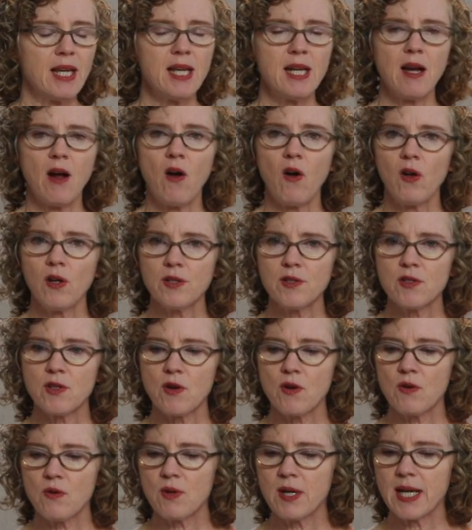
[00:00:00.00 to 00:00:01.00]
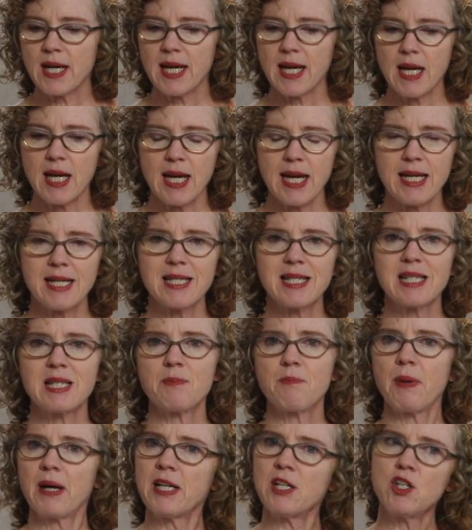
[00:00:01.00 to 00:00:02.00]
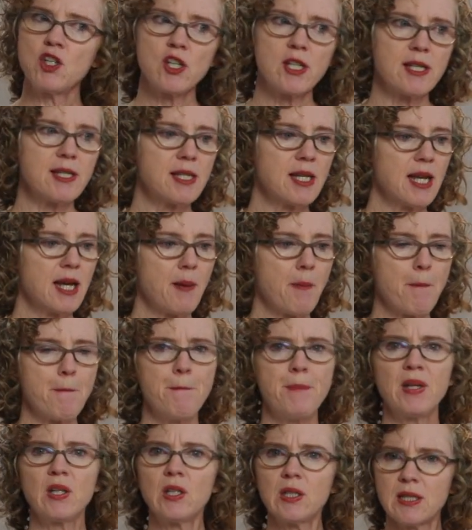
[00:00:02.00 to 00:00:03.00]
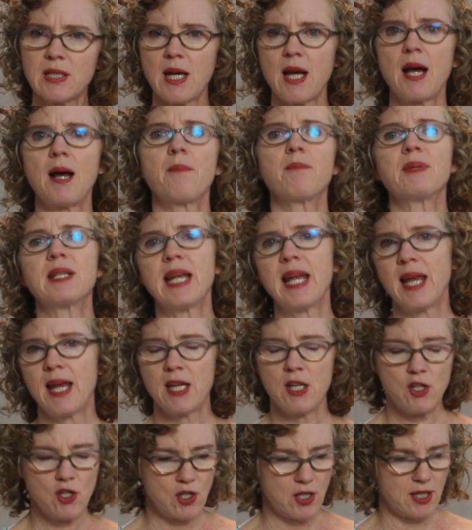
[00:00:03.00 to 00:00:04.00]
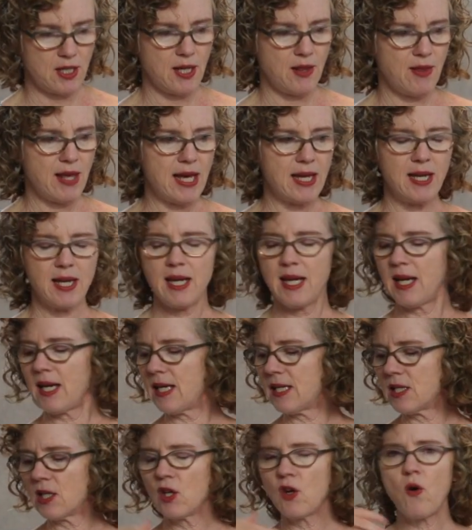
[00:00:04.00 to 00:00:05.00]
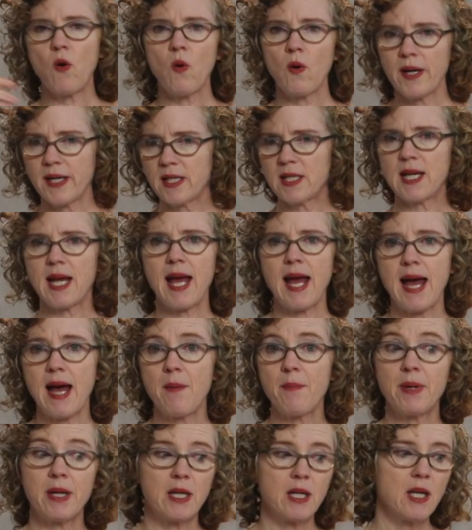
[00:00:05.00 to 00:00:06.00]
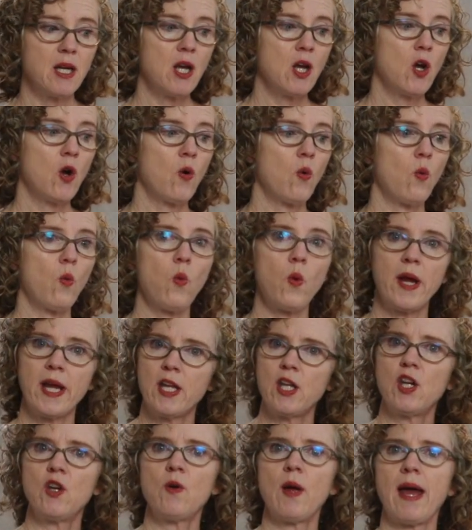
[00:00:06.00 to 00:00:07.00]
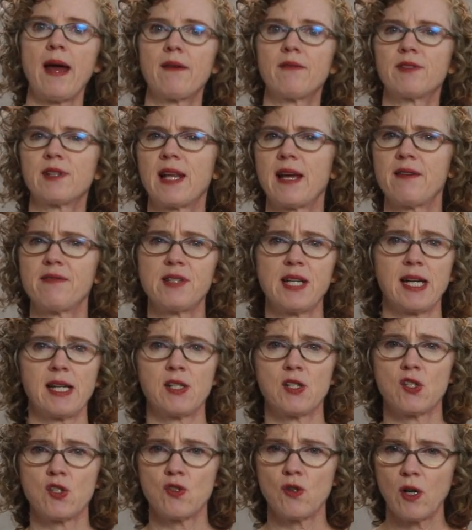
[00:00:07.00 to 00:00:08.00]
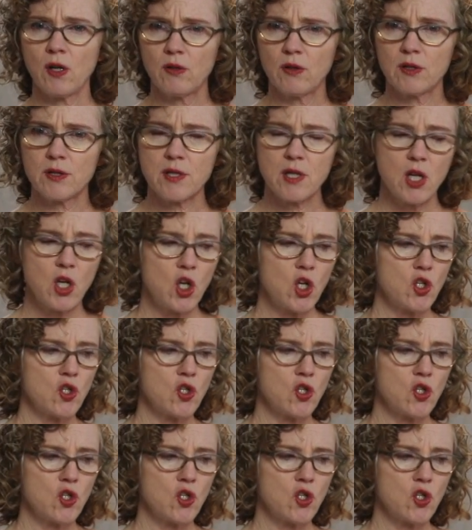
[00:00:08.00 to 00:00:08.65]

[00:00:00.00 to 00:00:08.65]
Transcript: It also expunges built-up tension that is going to happen when you have left hand struggles.